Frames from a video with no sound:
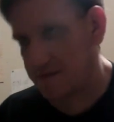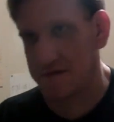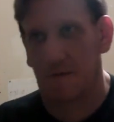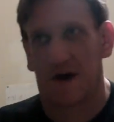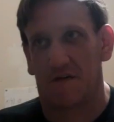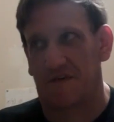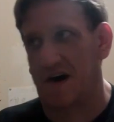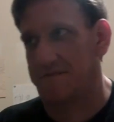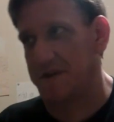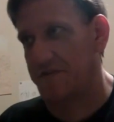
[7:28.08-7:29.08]
About
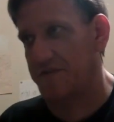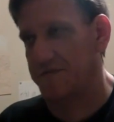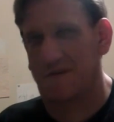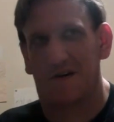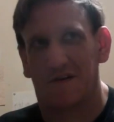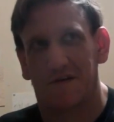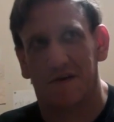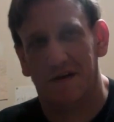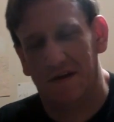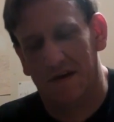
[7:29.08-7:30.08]
5 minutes.
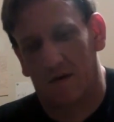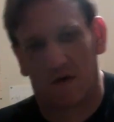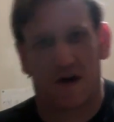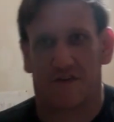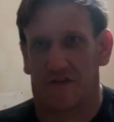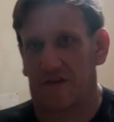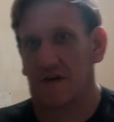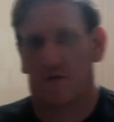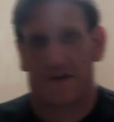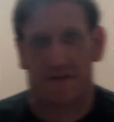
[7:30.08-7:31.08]
Well, I just
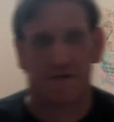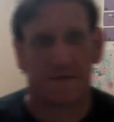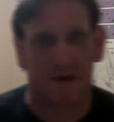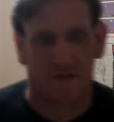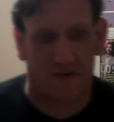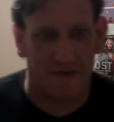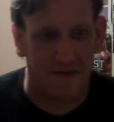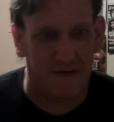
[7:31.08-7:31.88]
said it was like 3 minutes.